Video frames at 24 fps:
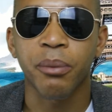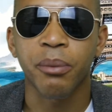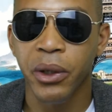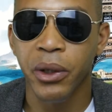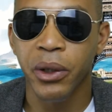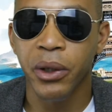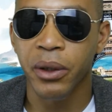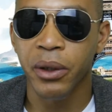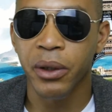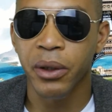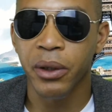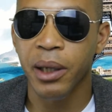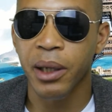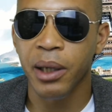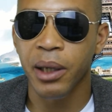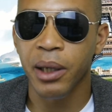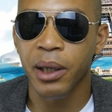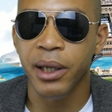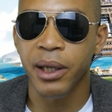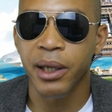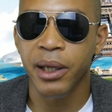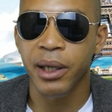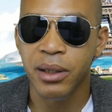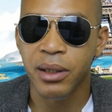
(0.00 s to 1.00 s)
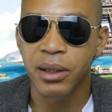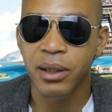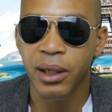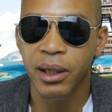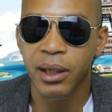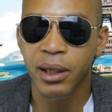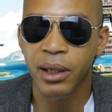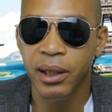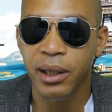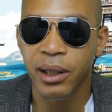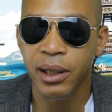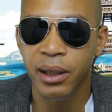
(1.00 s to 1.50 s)
community
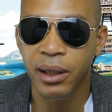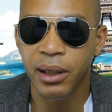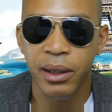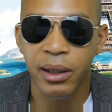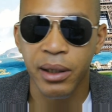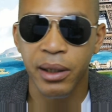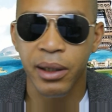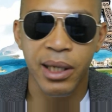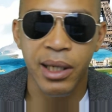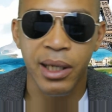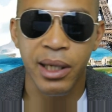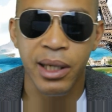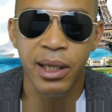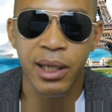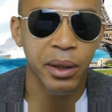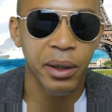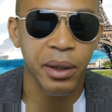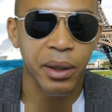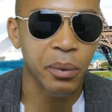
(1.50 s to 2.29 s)
of people